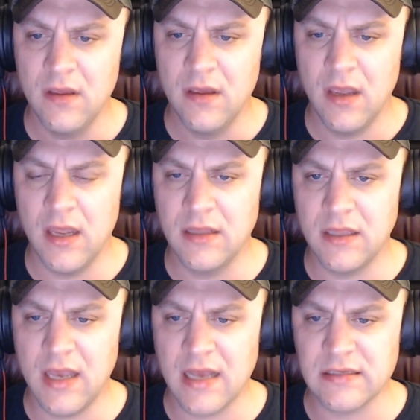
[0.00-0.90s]

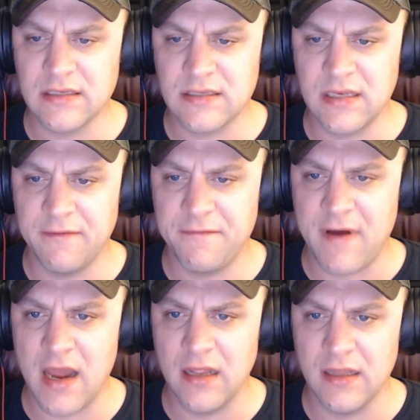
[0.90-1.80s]
SEC
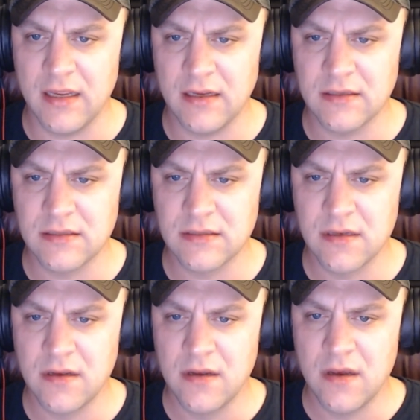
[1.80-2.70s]
filings
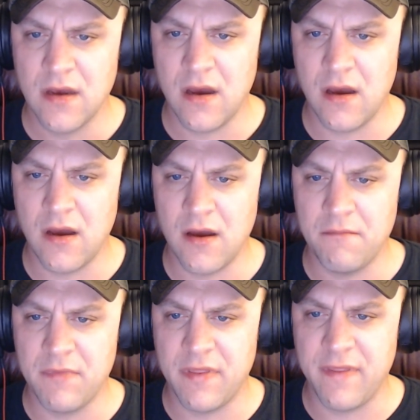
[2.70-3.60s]

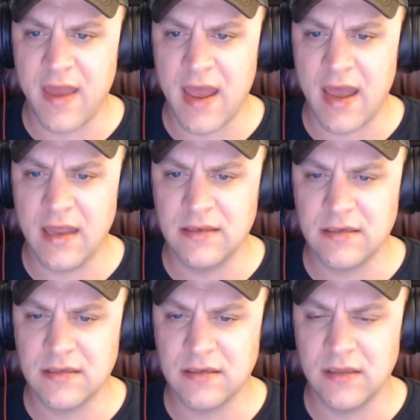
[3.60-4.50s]

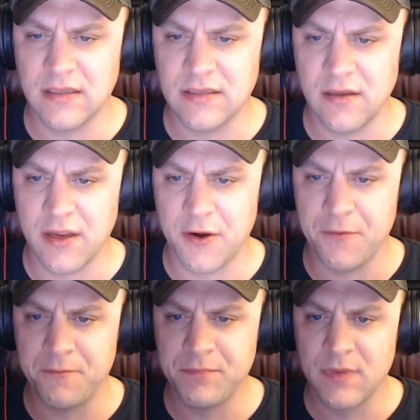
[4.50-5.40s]
that, let's look here.
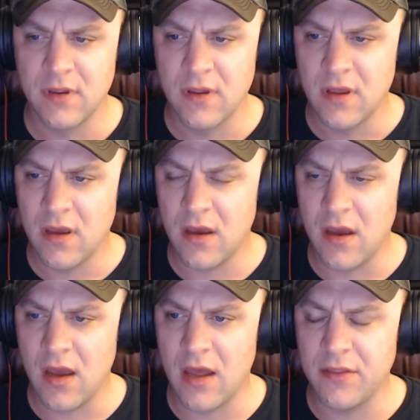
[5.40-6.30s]

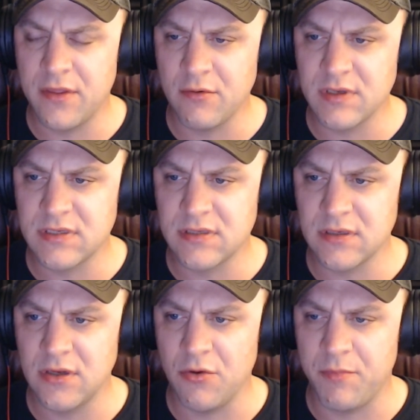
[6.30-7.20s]
There was,
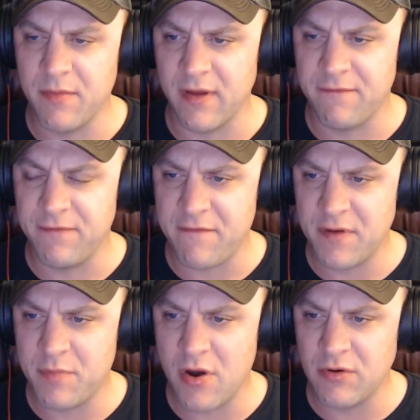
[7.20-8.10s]
people like Fluffy
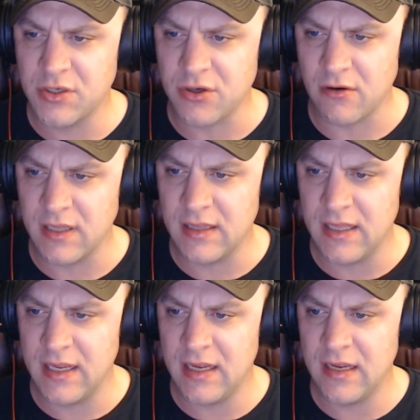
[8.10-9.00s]
Pony, Charlie
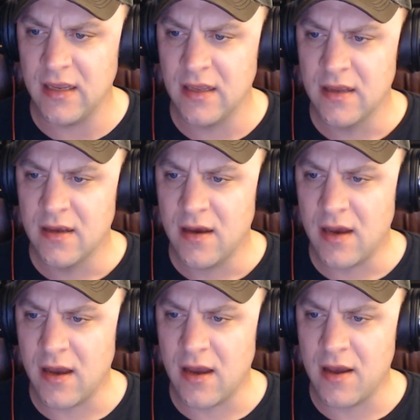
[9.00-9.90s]
Lee,
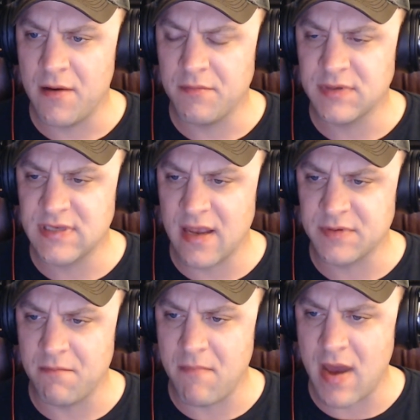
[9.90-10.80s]
Samson
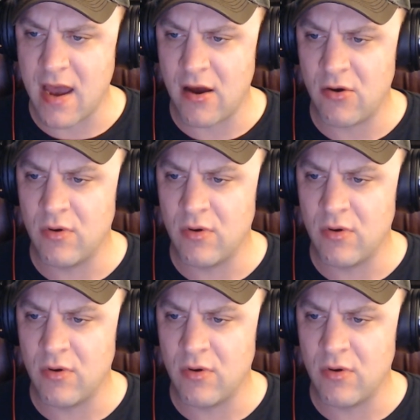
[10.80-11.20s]
Mao.